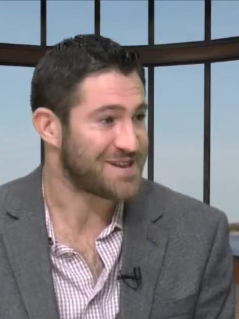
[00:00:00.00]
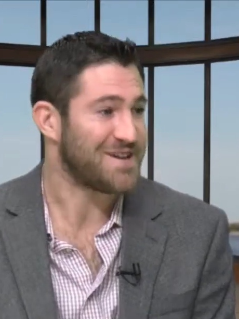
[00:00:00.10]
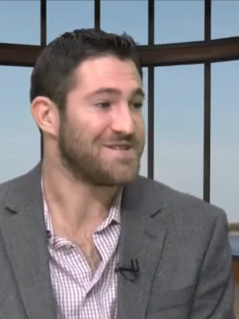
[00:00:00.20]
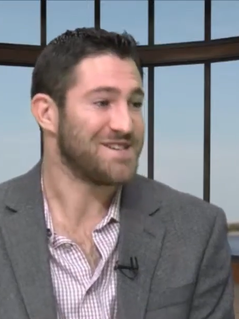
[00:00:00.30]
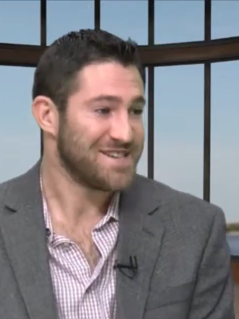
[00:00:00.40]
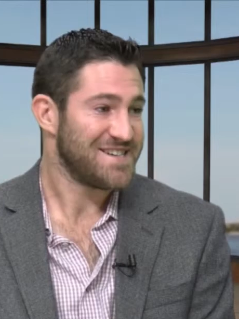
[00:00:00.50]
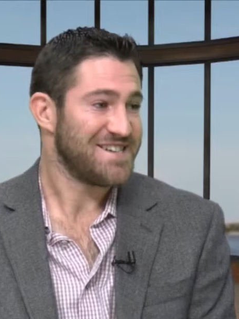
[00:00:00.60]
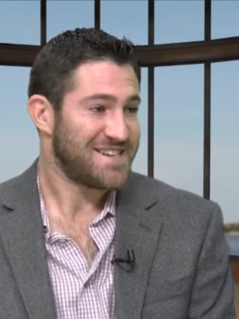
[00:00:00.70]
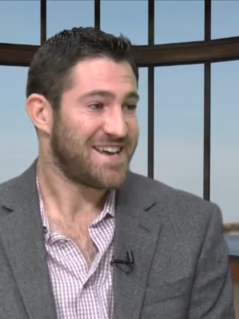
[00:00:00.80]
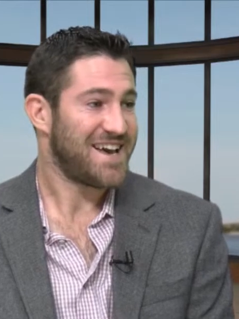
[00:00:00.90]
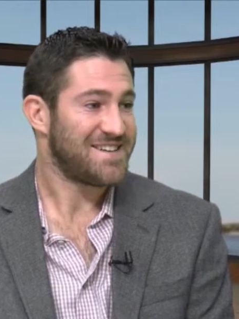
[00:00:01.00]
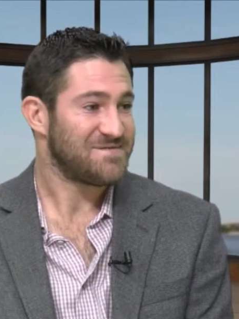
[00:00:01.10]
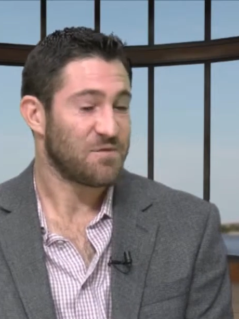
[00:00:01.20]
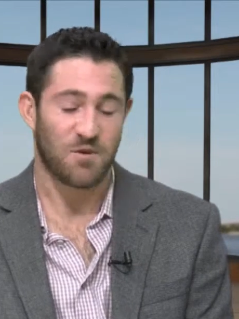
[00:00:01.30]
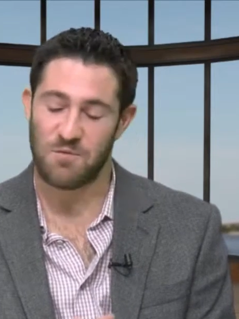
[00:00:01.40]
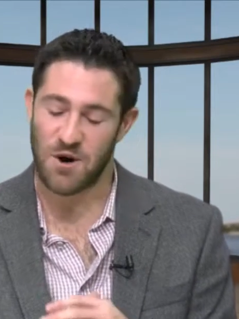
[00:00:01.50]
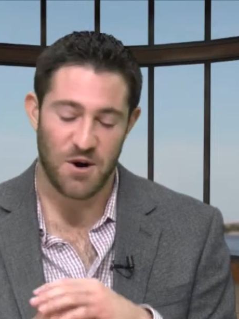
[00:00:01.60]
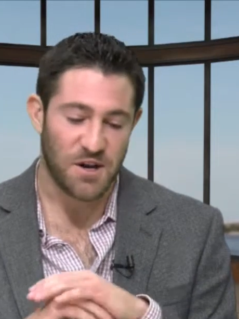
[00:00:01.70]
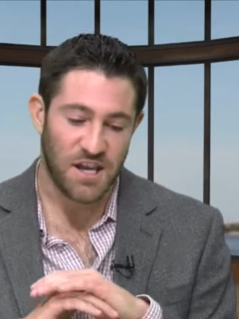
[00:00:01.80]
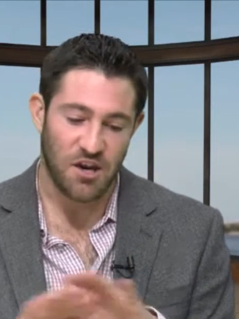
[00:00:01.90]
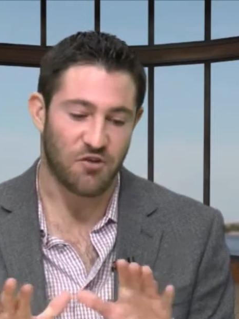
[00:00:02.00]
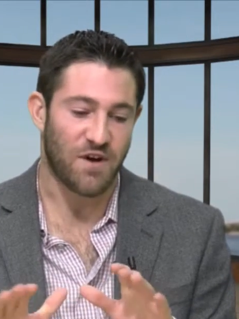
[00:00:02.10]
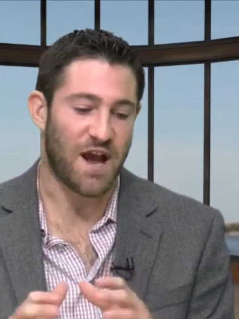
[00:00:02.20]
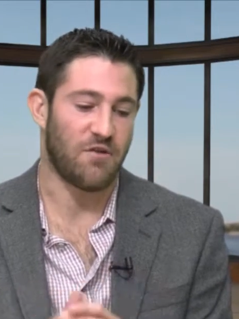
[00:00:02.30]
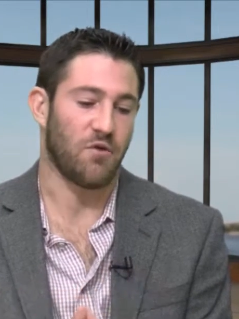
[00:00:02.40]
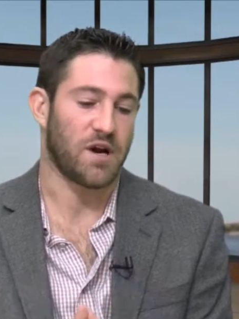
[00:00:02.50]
So, yeah, we're we're a year-round